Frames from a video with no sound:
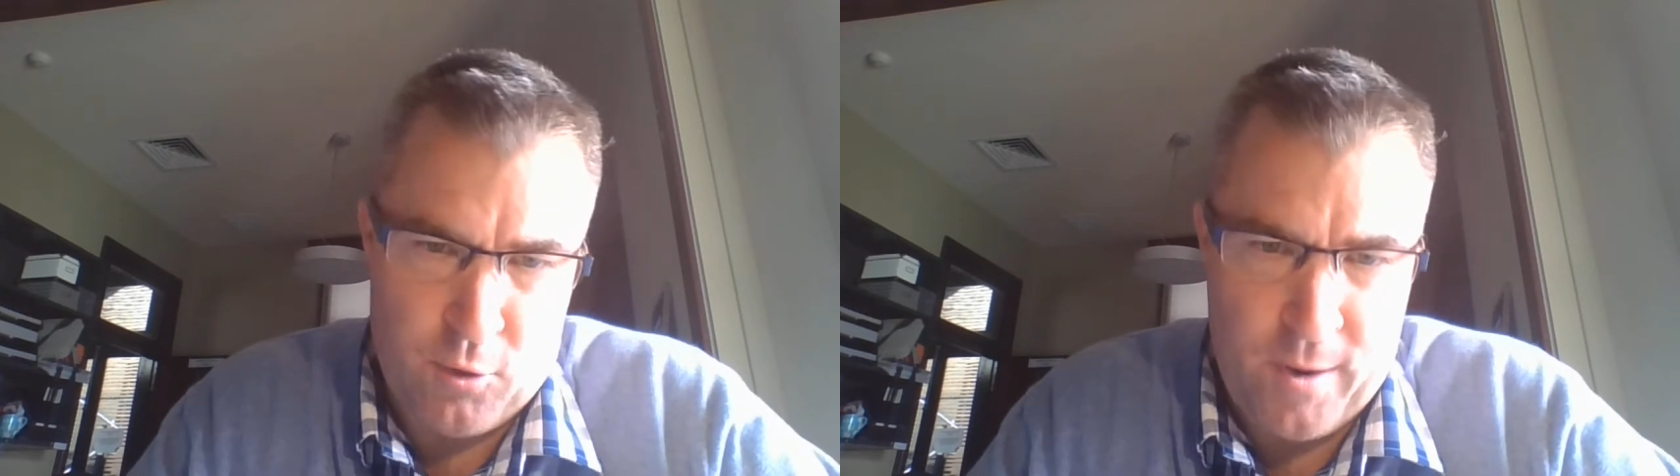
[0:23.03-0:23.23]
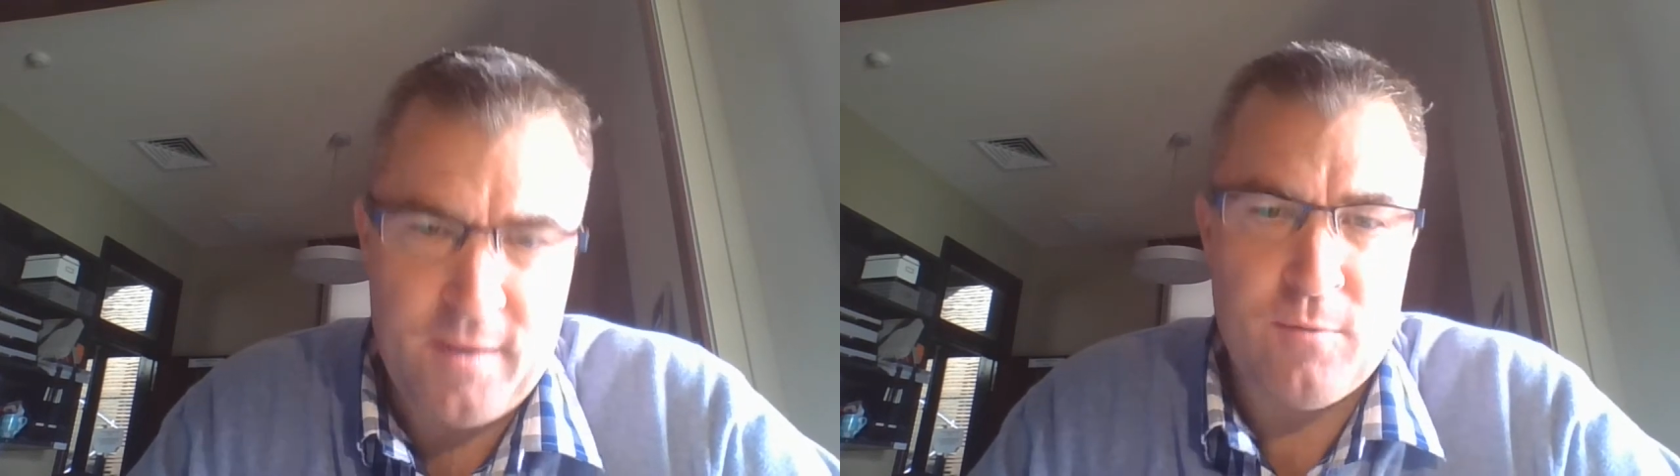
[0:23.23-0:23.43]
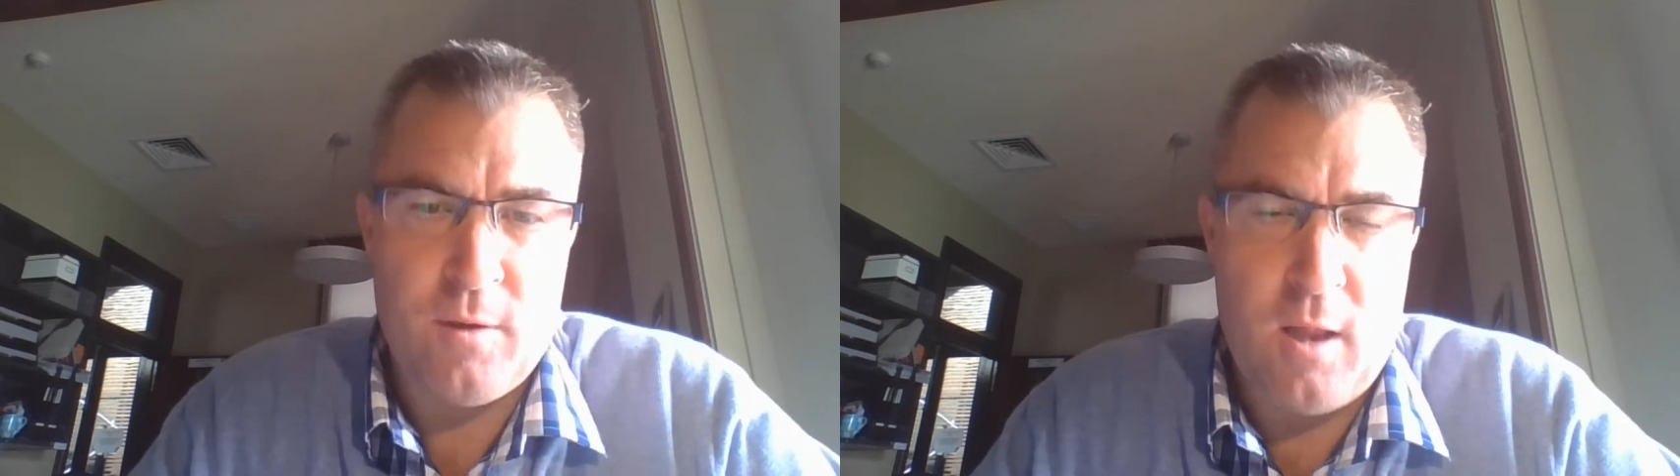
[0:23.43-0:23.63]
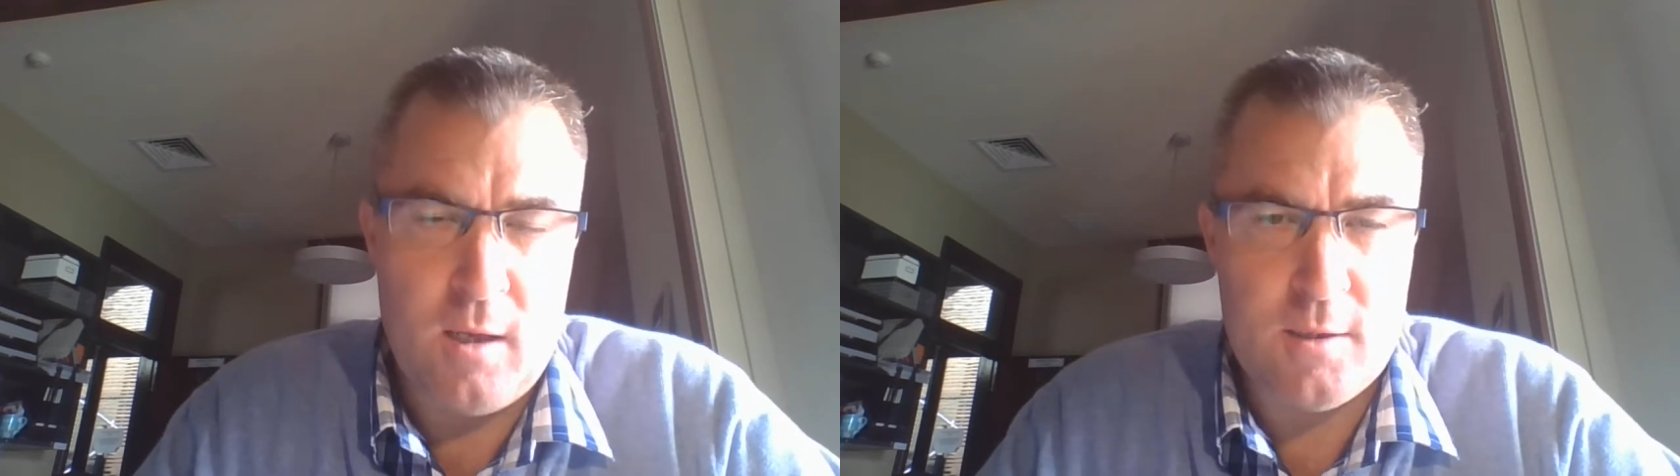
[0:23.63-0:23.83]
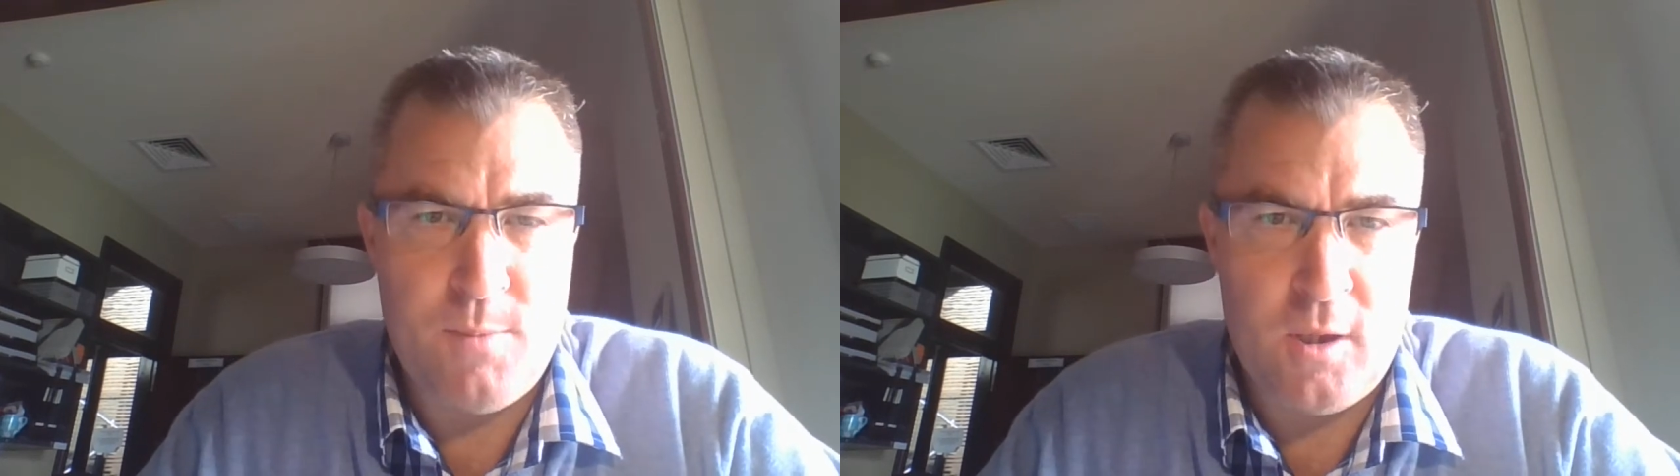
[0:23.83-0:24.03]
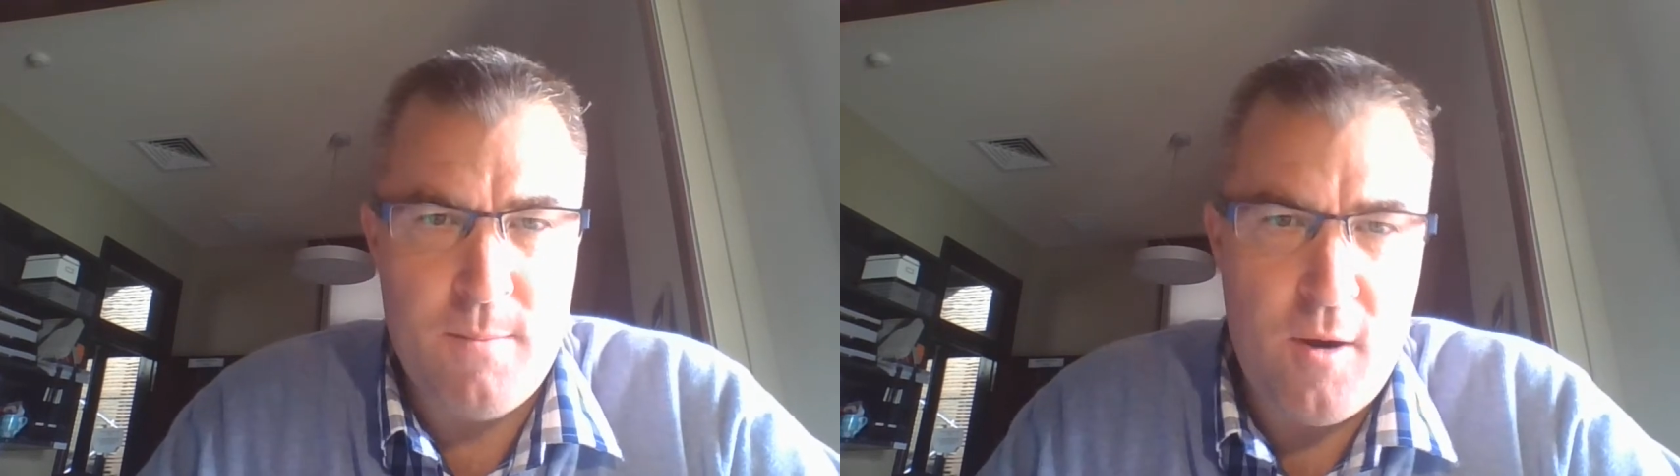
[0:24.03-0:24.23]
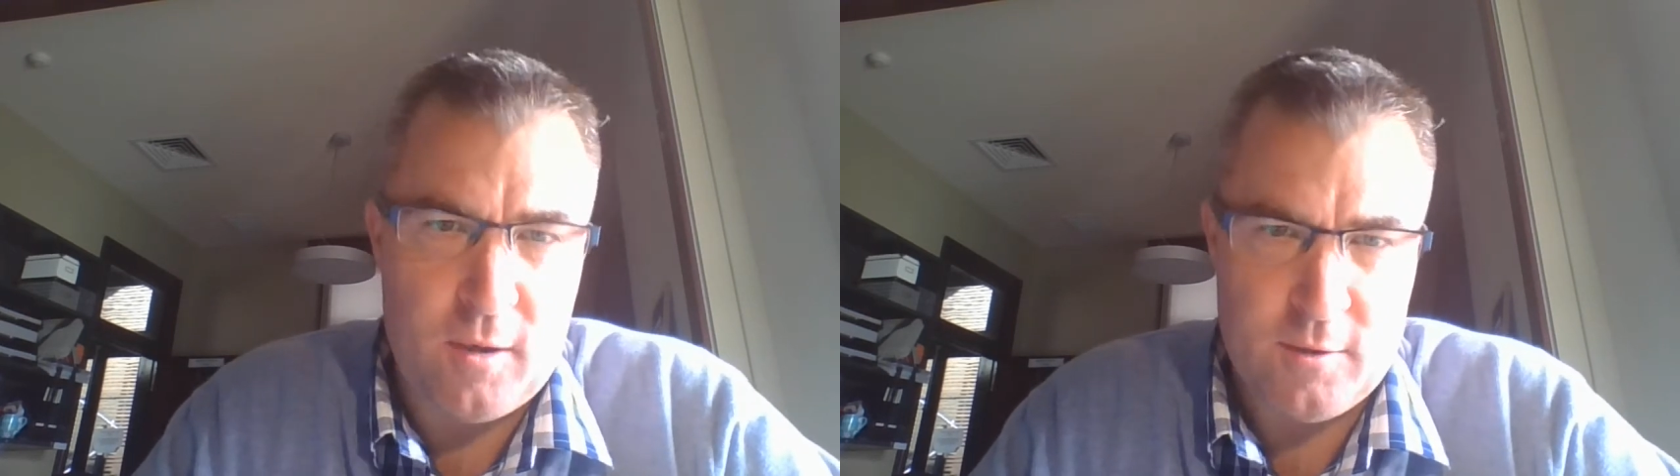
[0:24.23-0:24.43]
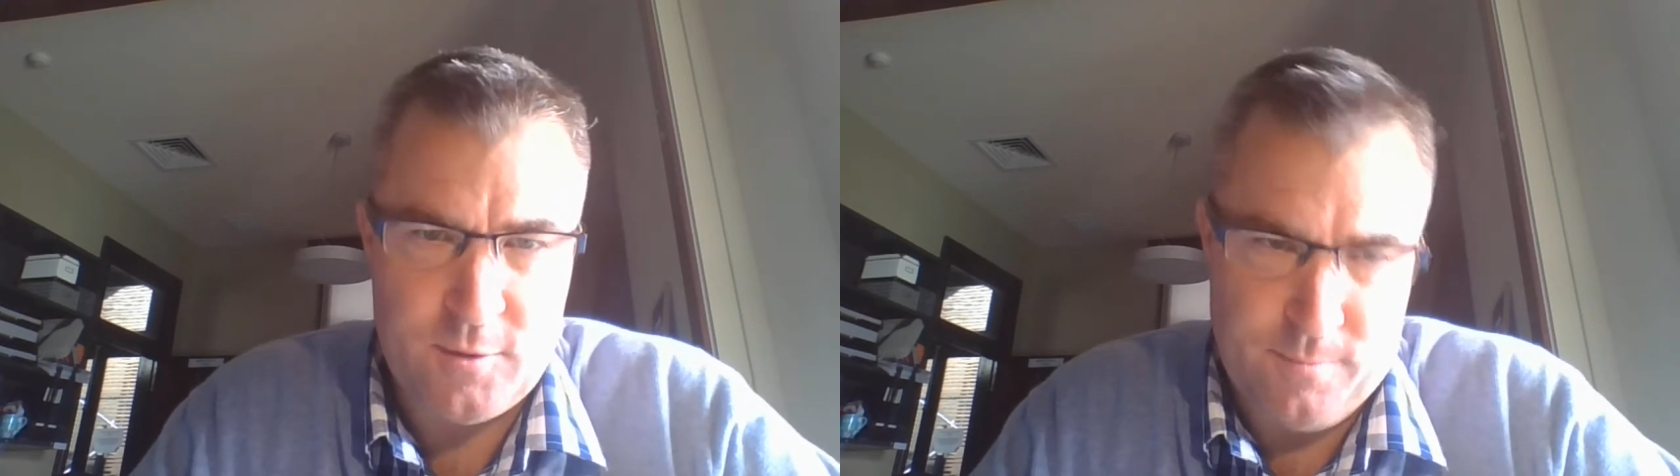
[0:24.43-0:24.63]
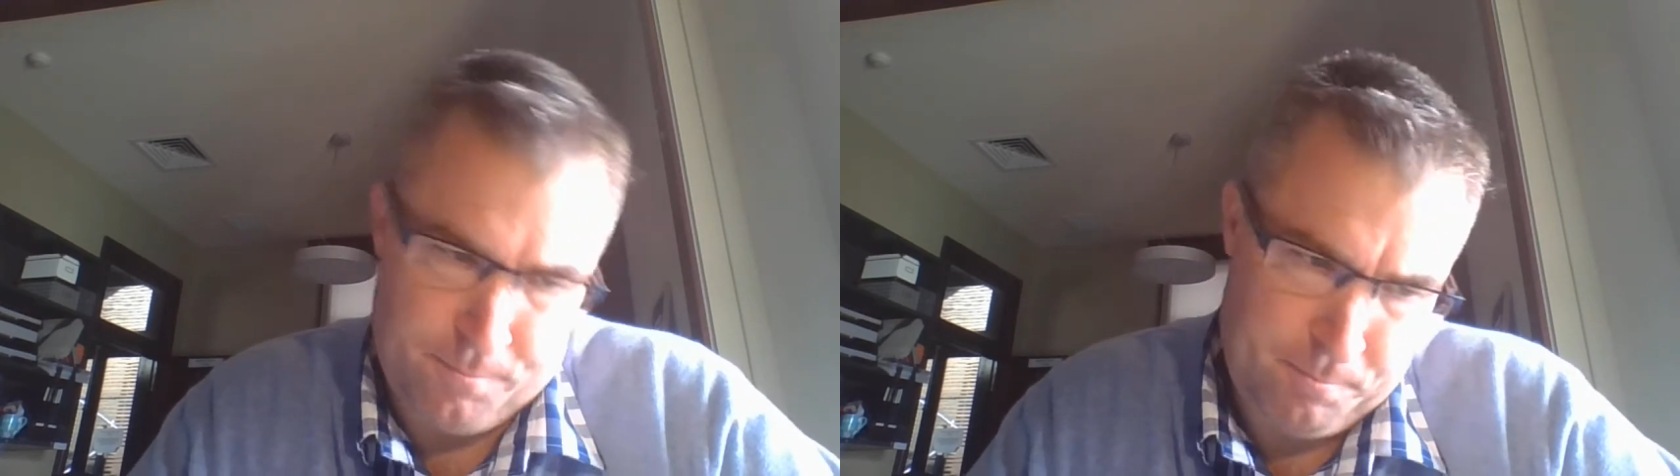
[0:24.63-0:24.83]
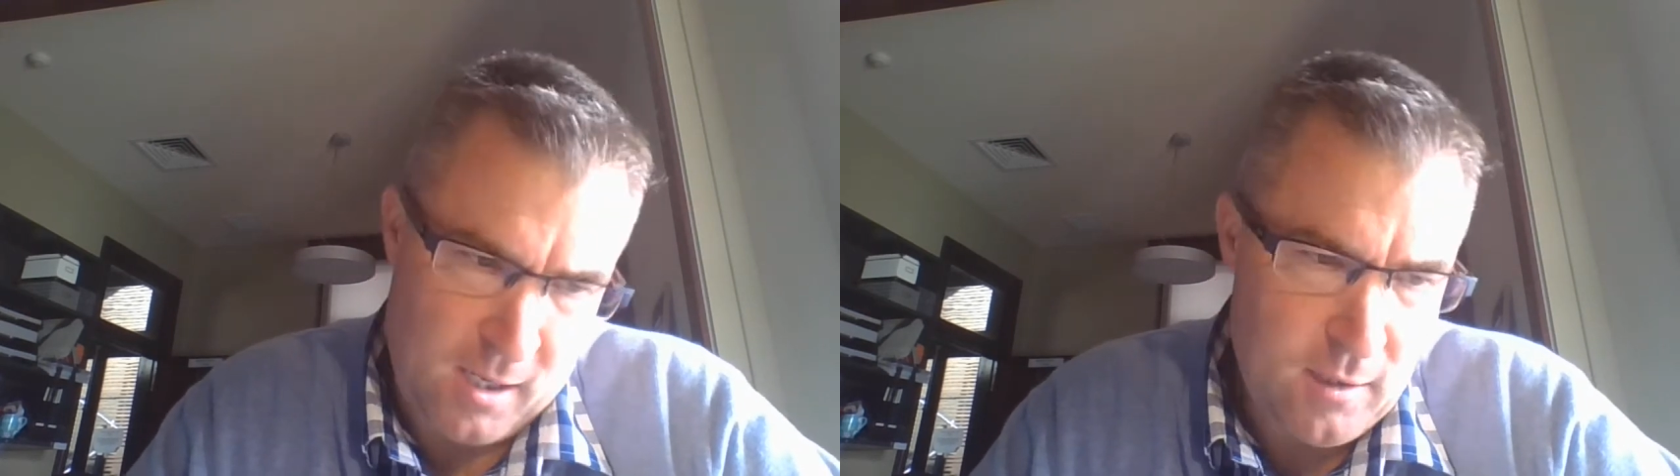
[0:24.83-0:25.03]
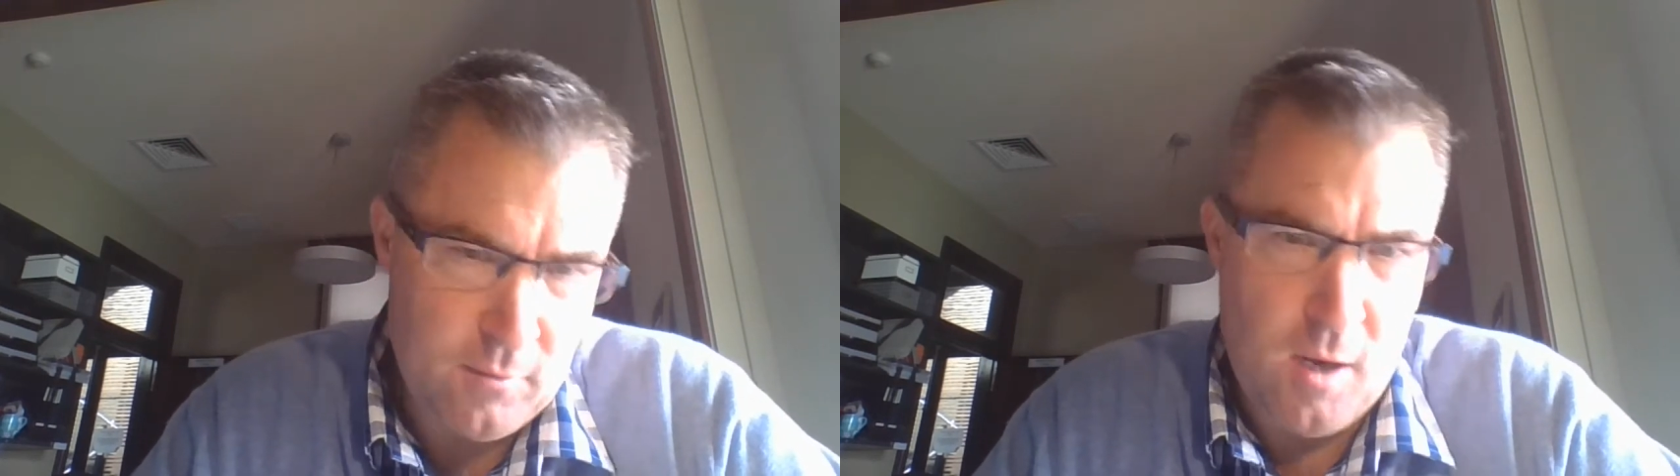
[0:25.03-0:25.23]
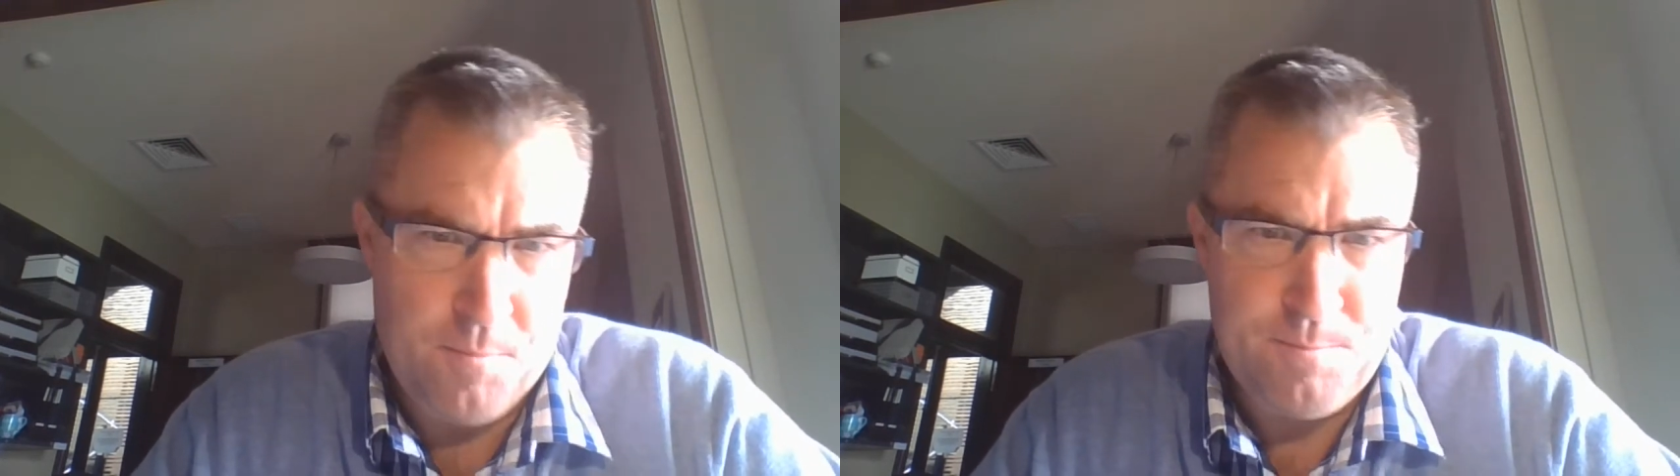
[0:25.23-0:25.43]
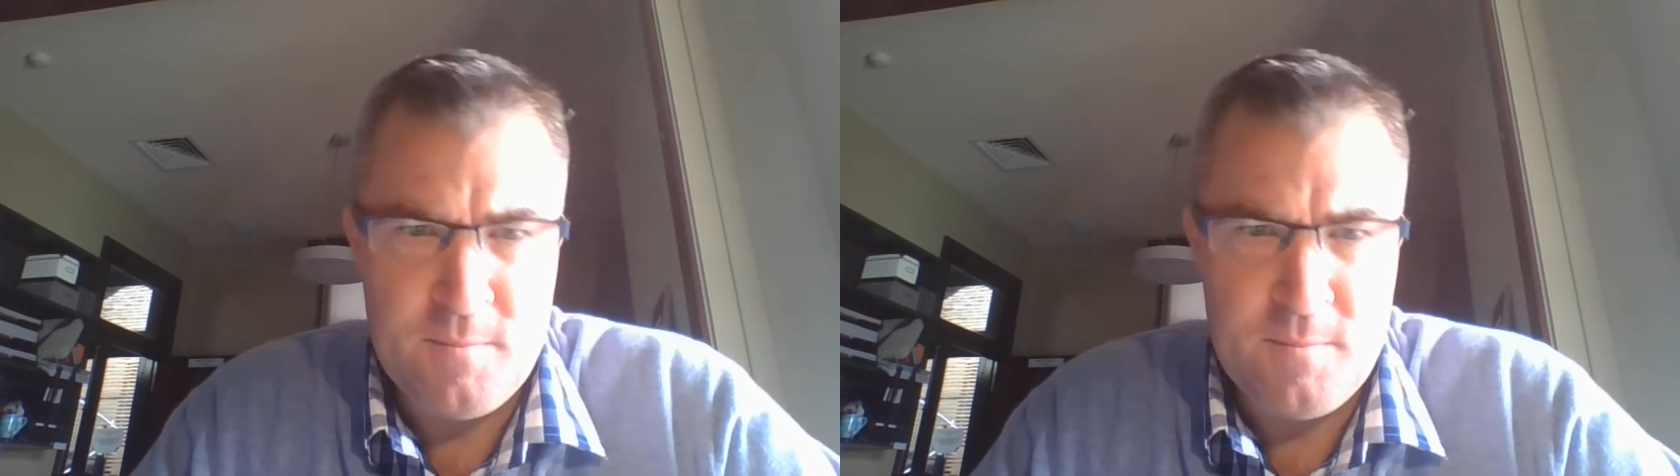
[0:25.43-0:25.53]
greater reliance upon the Americans? I don't know.